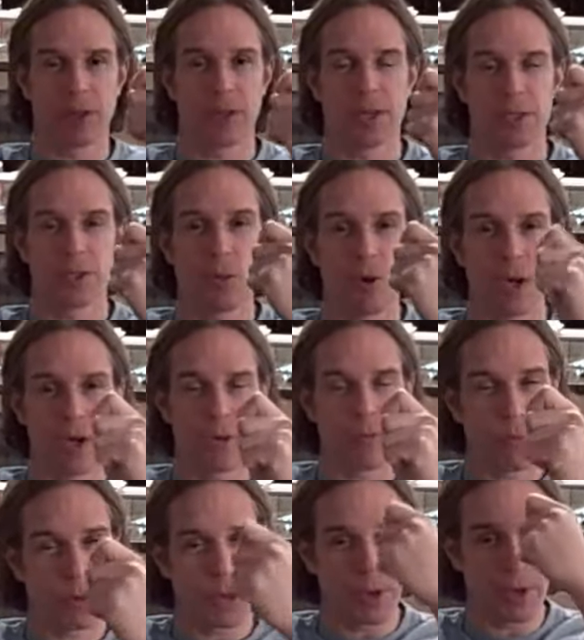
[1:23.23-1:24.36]
That's the one
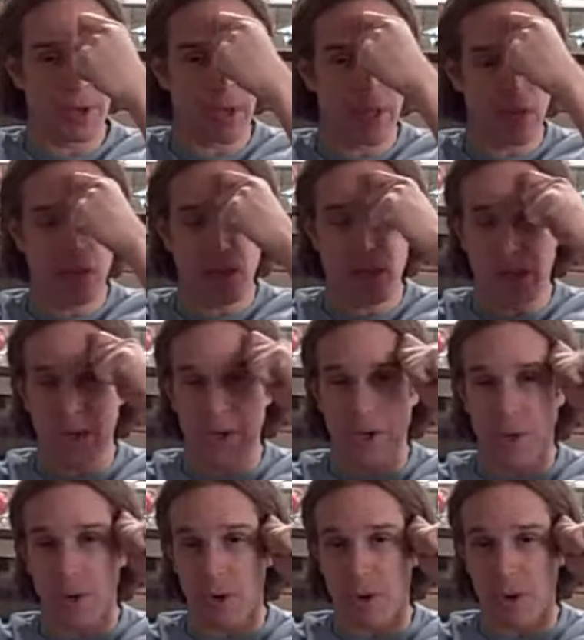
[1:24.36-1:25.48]
where you get, you
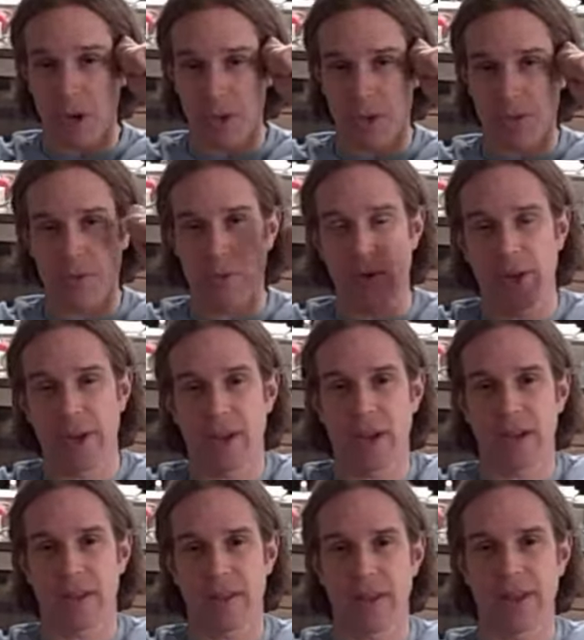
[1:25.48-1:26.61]
go across the forehead
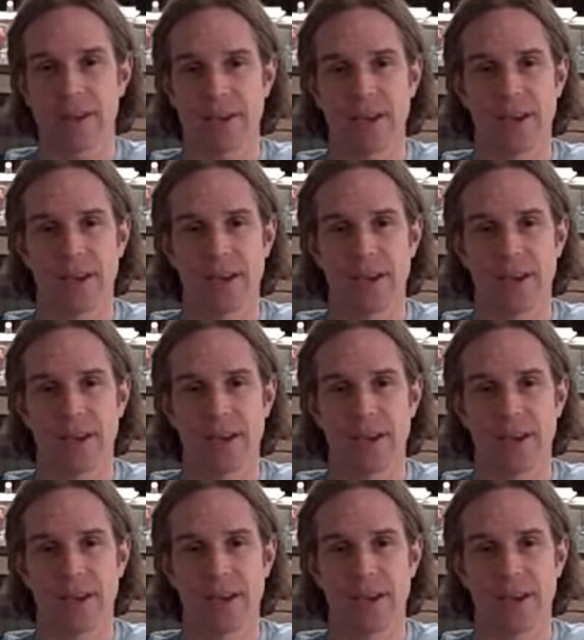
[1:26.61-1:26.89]
like that.